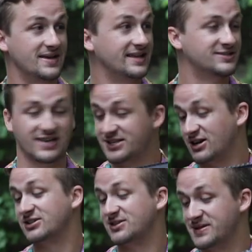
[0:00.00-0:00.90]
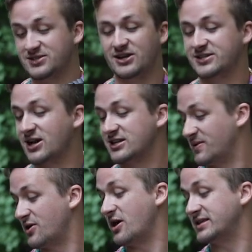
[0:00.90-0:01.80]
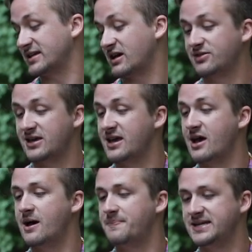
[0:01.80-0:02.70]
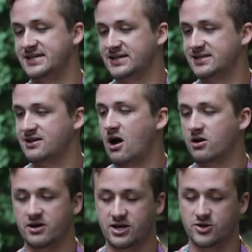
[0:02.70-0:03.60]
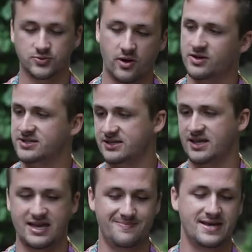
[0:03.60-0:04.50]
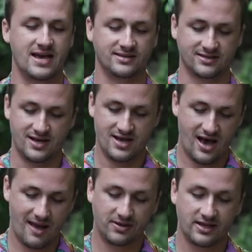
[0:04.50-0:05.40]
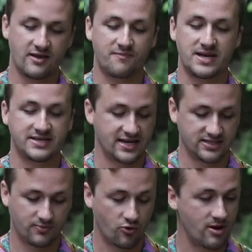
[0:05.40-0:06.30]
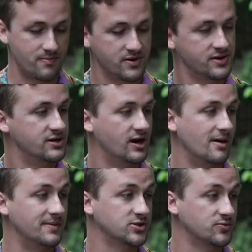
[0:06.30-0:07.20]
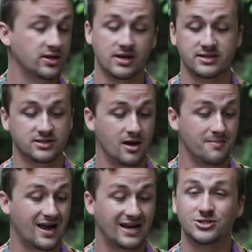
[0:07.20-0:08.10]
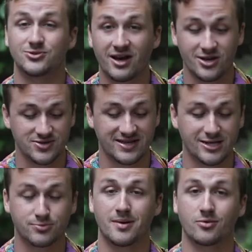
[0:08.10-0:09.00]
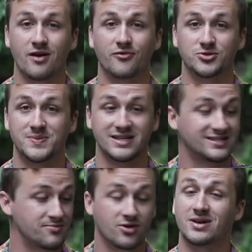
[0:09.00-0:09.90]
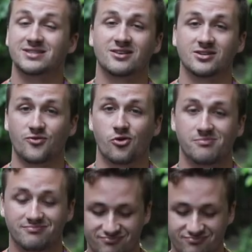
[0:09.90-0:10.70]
It's awesome. It's honestly awesome. It's like got the PTS stock on here as well. This is like the EPS, I believe, PTS grip. It's a really nice gun, but I do not use gas blowback rifles because the Midwest sucks for them.